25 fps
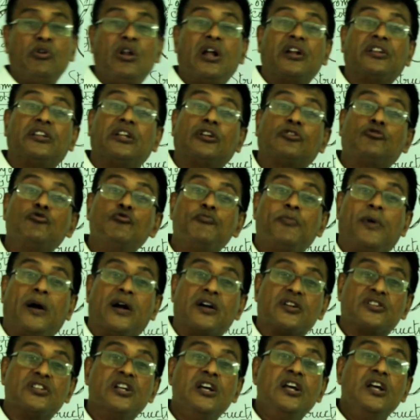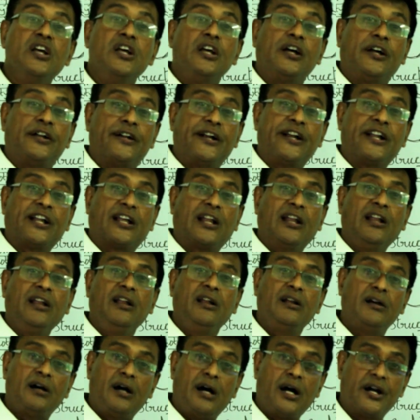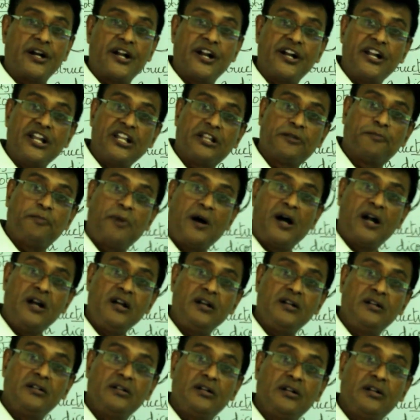are the two parts. Radicle, underneath part,